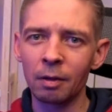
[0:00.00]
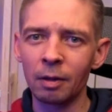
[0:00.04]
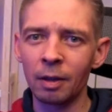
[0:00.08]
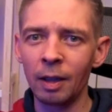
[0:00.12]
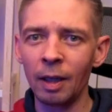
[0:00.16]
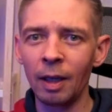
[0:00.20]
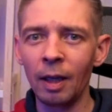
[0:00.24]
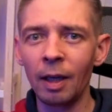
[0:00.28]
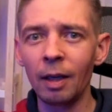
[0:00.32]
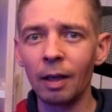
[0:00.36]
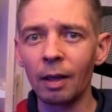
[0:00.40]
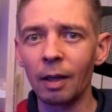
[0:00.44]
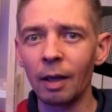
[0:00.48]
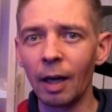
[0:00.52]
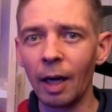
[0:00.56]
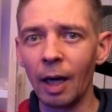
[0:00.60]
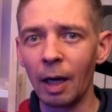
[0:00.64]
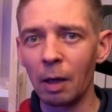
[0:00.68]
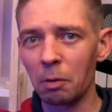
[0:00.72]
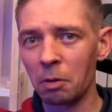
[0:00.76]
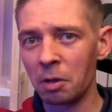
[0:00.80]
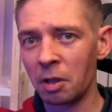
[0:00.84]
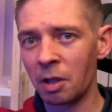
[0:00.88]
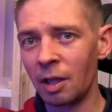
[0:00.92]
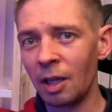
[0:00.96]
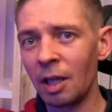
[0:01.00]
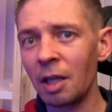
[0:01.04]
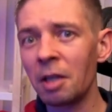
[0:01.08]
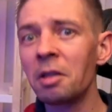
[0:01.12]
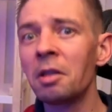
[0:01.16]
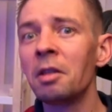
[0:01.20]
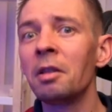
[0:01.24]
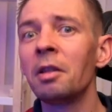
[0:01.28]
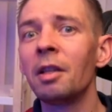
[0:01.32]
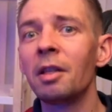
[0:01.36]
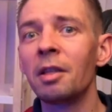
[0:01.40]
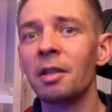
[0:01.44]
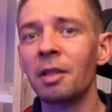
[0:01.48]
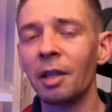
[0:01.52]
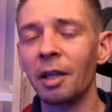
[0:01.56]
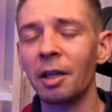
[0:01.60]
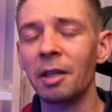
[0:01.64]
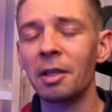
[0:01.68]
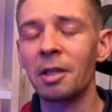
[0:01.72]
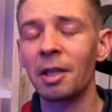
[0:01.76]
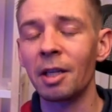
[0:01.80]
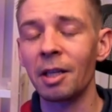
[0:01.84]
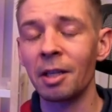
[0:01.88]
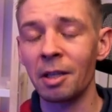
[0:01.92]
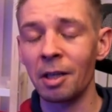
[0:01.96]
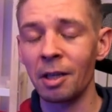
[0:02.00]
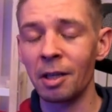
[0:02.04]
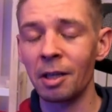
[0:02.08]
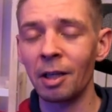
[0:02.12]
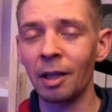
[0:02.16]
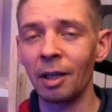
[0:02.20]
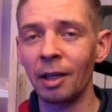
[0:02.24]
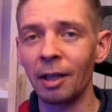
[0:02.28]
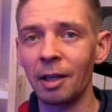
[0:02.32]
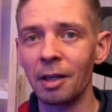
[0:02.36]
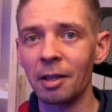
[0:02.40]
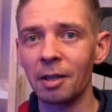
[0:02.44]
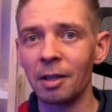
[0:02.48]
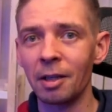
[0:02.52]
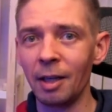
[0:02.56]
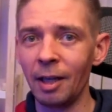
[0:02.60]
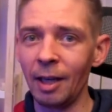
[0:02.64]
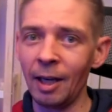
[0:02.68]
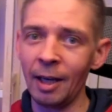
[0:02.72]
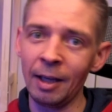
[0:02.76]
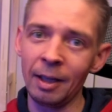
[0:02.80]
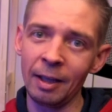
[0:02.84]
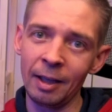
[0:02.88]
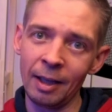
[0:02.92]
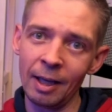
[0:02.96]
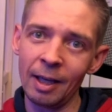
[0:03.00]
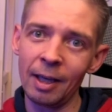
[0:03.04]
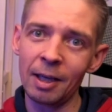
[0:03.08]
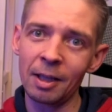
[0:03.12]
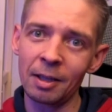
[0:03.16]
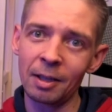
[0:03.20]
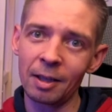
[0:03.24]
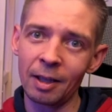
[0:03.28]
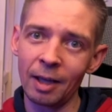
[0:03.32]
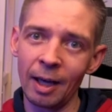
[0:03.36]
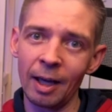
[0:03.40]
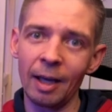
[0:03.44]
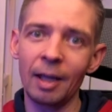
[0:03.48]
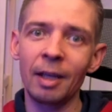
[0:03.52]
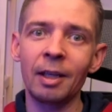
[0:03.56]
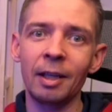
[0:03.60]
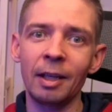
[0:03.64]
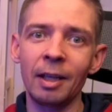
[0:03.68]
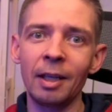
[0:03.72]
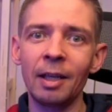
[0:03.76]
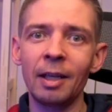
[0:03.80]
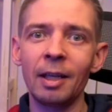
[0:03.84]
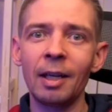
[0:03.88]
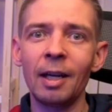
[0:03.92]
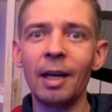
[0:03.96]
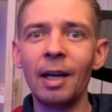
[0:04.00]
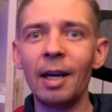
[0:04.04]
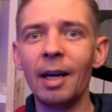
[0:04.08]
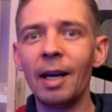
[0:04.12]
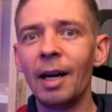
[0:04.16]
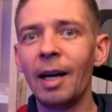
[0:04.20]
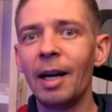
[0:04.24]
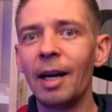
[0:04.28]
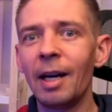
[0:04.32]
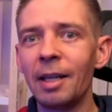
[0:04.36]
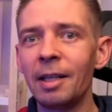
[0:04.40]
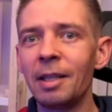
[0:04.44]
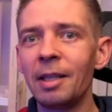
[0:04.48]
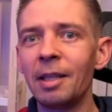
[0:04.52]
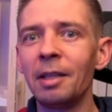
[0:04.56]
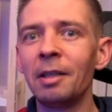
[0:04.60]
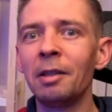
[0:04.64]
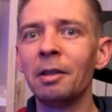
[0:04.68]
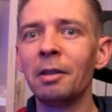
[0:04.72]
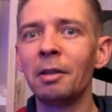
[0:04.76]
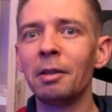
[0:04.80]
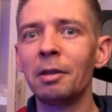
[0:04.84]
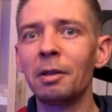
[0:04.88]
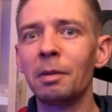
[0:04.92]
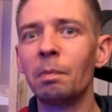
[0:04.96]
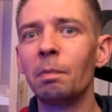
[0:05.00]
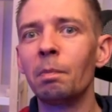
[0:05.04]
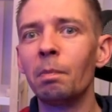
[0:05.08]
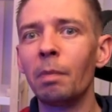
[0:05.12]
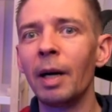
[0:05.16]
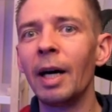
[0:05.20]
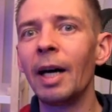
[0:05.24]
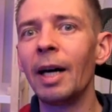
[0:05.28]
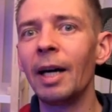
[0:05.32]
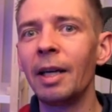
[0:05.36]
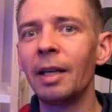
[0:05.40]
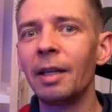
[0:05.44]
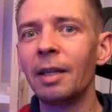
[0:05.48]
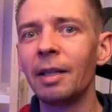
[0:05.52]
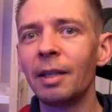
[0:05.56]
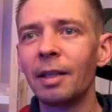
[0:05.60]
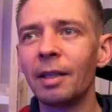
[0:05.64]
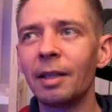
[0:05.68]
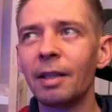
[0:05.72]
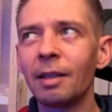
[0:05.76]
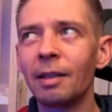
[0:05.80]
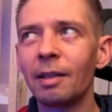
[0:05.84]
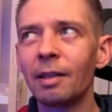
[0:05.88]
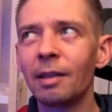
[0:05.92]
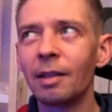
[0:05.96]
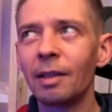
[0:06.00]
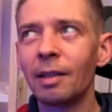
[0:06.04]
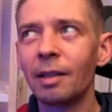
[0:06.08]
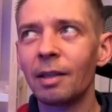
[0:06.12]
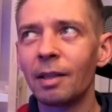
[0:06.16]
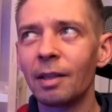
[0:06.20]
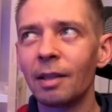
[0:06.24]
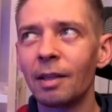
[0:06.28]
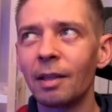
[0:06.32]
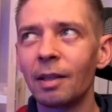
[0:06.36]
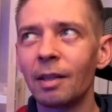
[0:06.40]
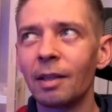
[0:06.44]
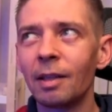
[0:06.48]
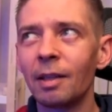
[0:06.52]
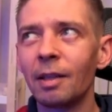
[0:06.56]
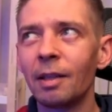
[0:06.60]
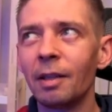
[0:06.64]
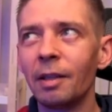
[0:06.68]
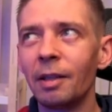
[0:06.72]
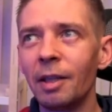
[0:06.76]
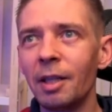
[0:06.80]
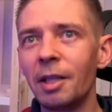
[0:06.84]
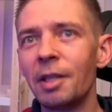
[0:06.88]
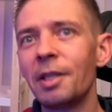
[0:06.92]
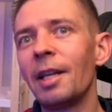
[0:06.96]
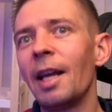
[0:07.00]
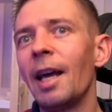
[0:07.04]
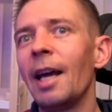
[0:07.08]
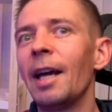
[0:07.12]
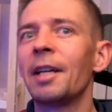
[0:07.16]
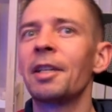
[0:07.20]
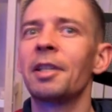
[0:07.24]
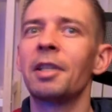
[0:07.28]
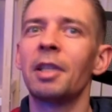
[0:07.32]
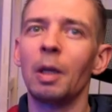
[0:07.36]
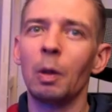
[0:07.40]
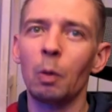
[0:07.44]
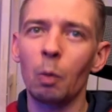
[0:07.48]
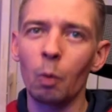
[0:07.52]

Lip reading: Okay, I was testing this 360 degrees. And yes, I agree, I did not buy this extra